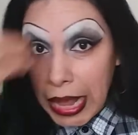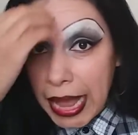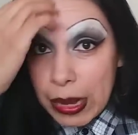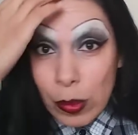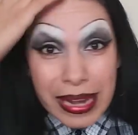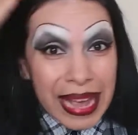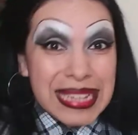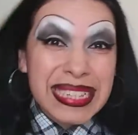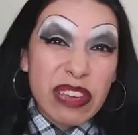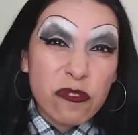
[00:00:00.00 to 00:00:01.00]
And when I
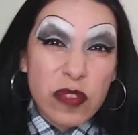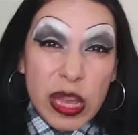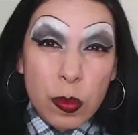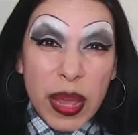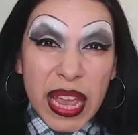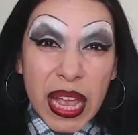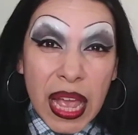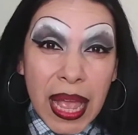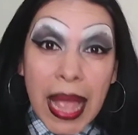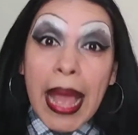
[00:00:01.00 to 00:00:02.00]
say firme,
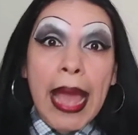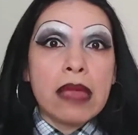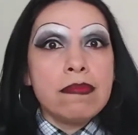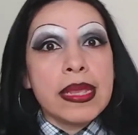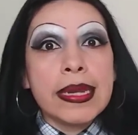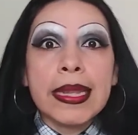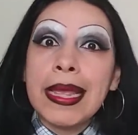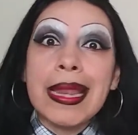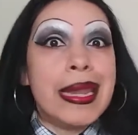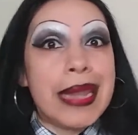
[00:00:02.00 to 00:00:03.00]
I mean
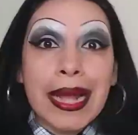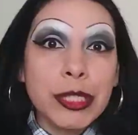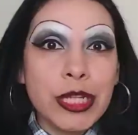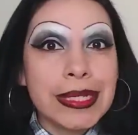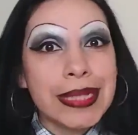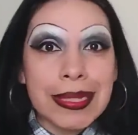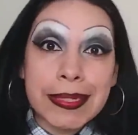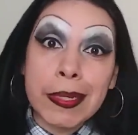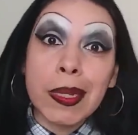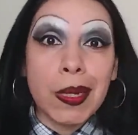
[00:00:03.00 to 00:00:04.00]
not just as
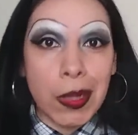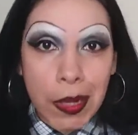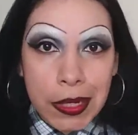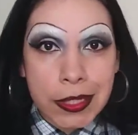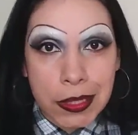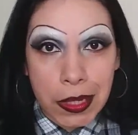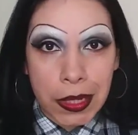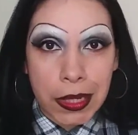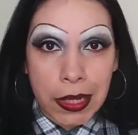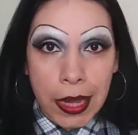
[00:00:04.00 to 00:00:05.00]
in looks
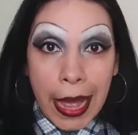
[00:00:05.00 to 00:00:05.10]
good.